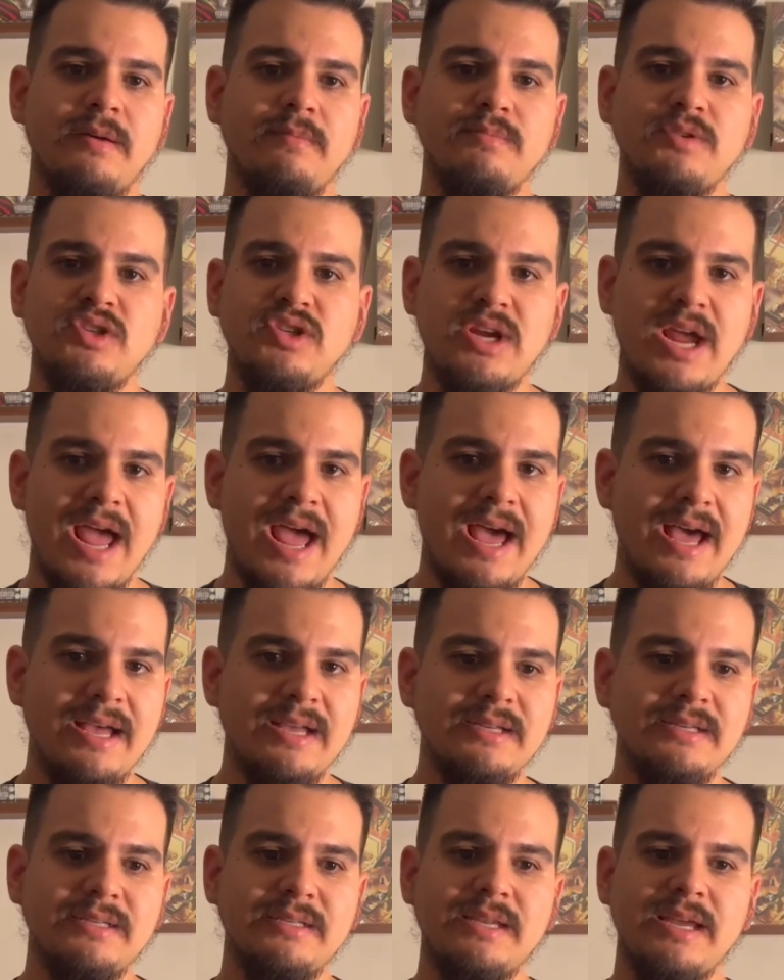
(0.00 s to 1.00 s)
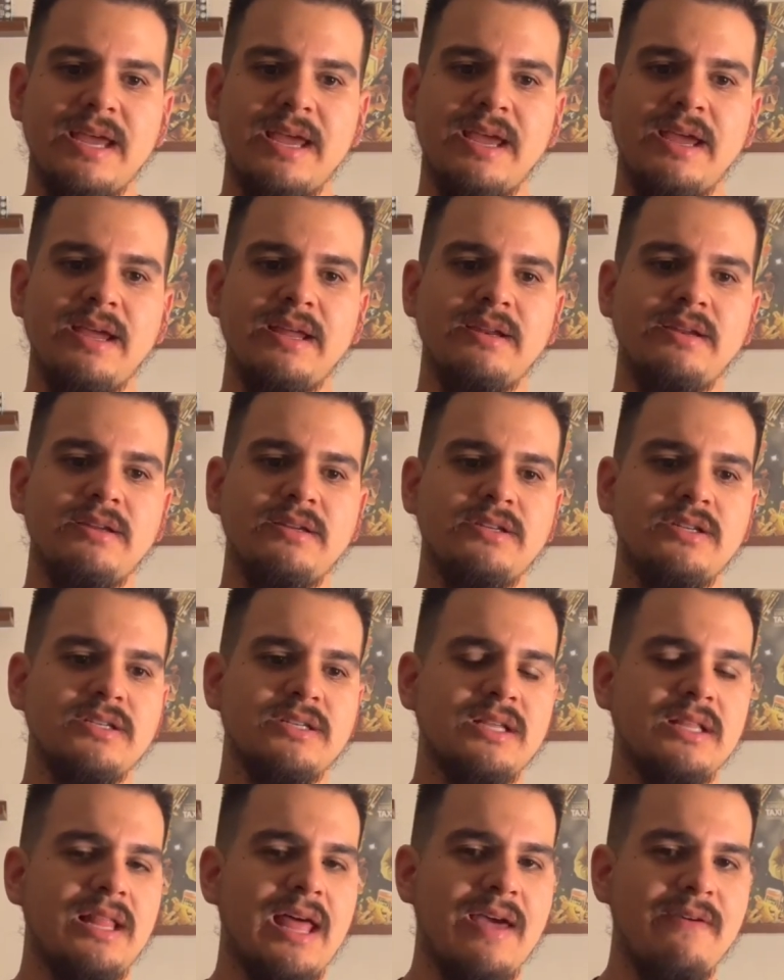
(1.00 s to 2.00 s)
jazz and
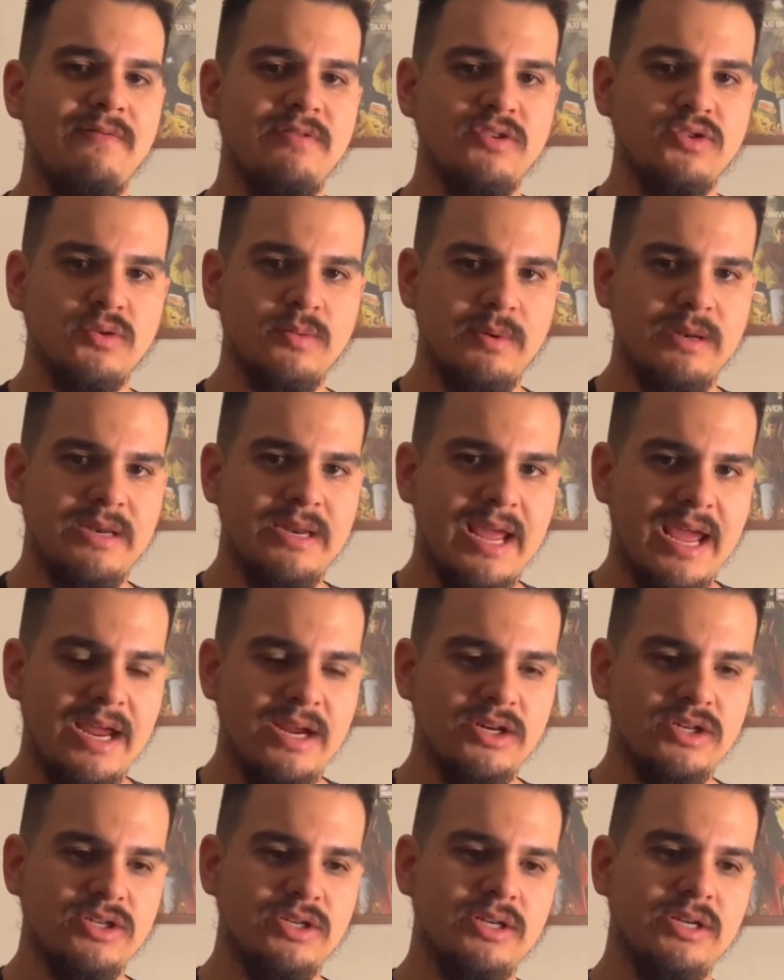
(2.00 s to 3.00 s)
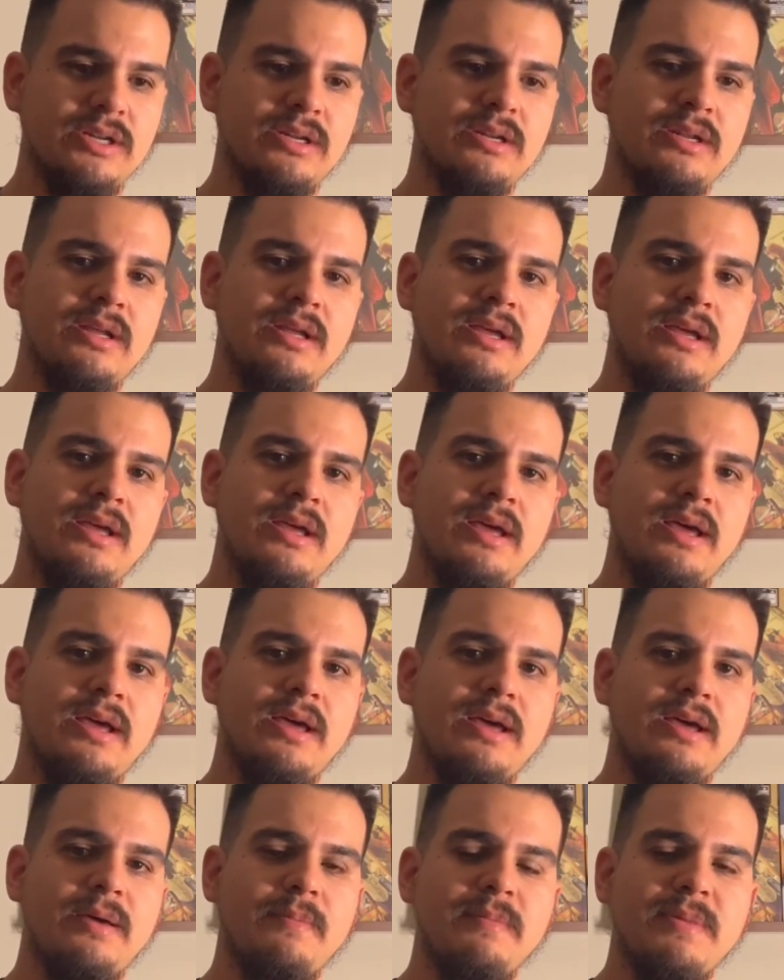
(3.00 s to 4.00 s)
just live instrumentation.
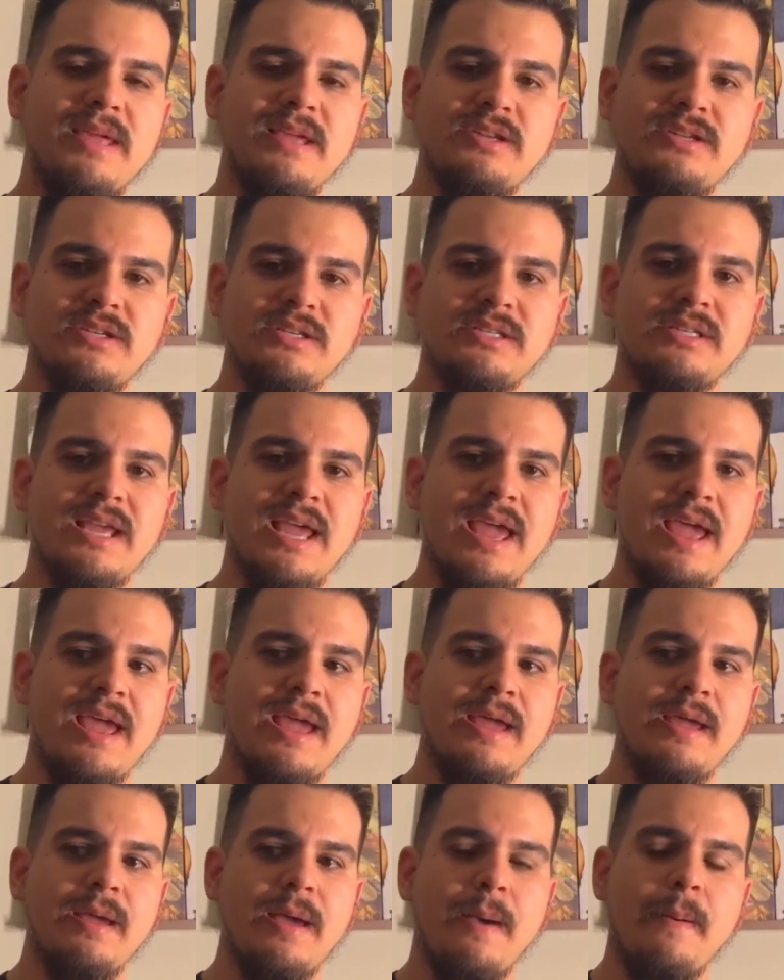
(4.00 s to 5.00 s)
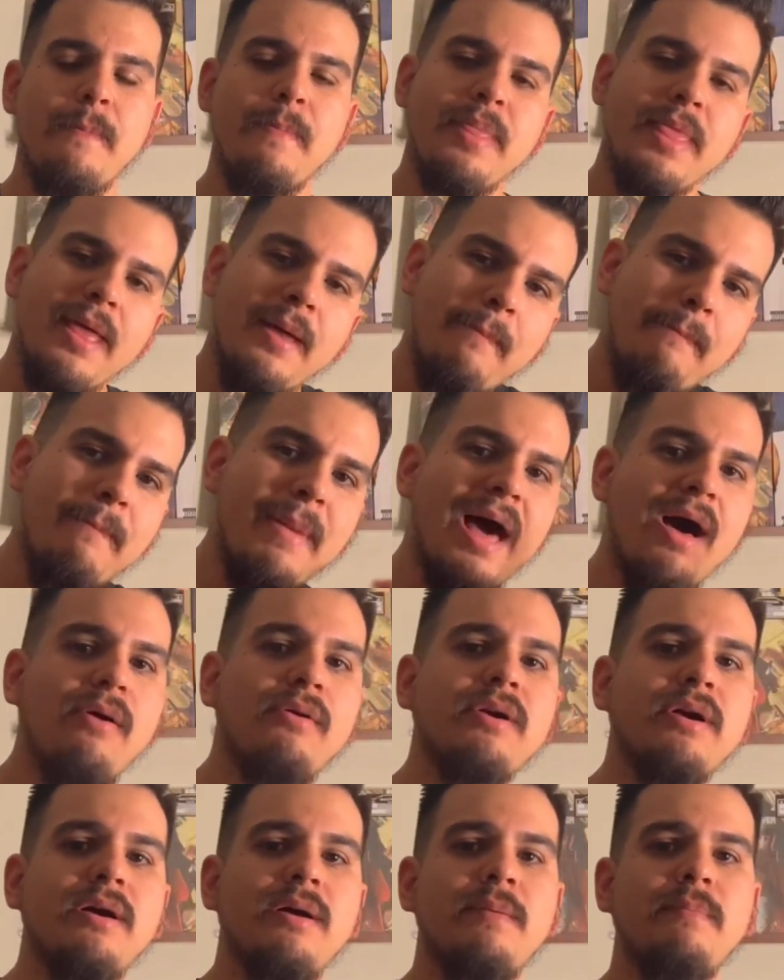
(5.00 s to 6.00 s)
It's just an
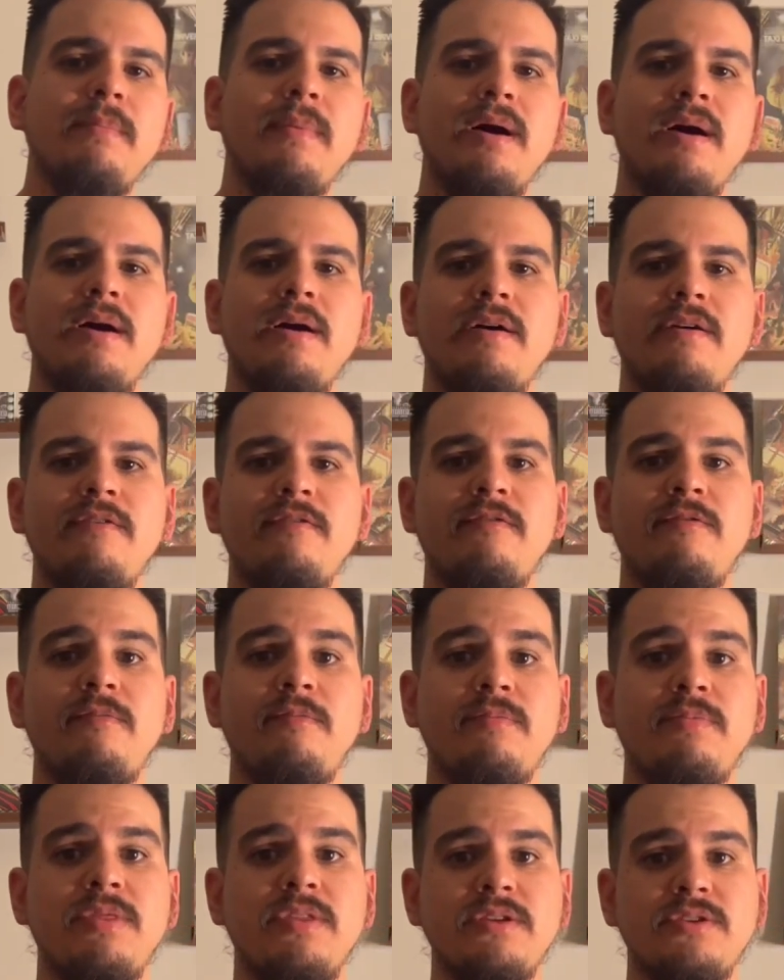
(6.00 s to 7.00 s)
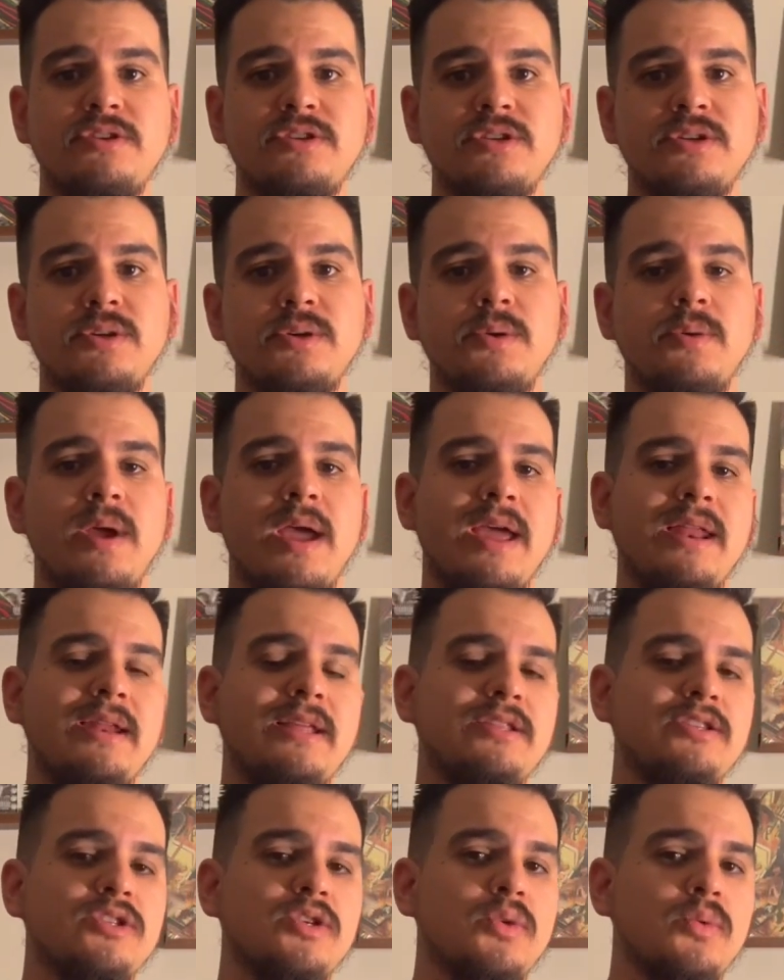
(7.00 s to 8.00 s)
amalgam of the two, and
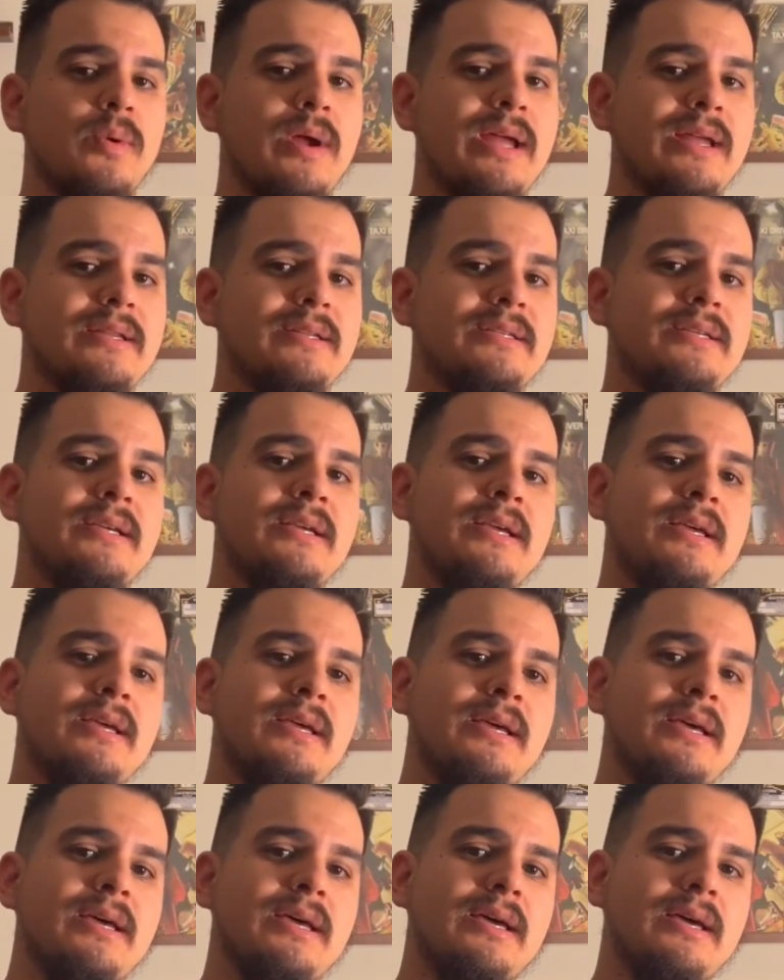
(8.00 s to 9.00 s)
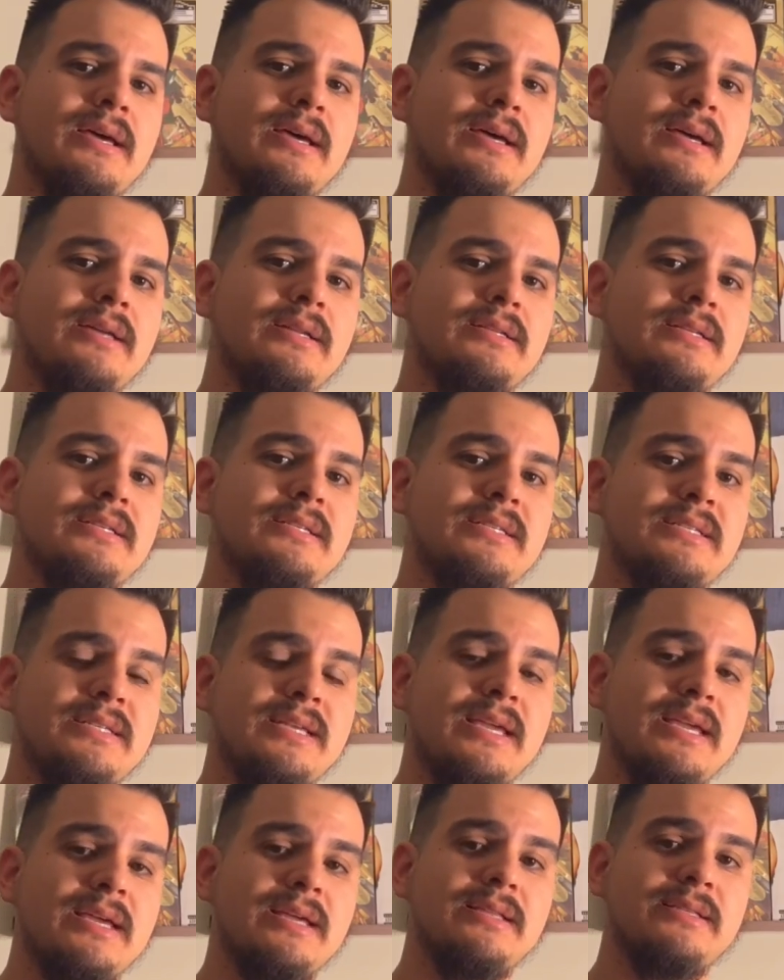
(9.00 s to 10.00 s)
it's great to
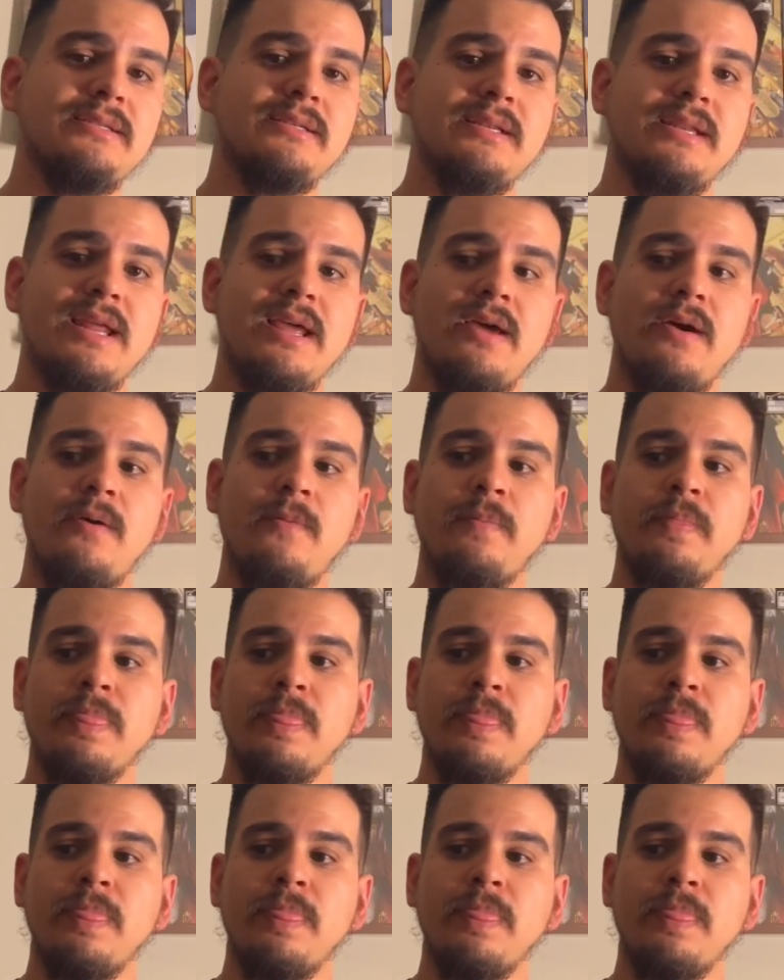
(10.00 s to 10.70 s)
see it. Now,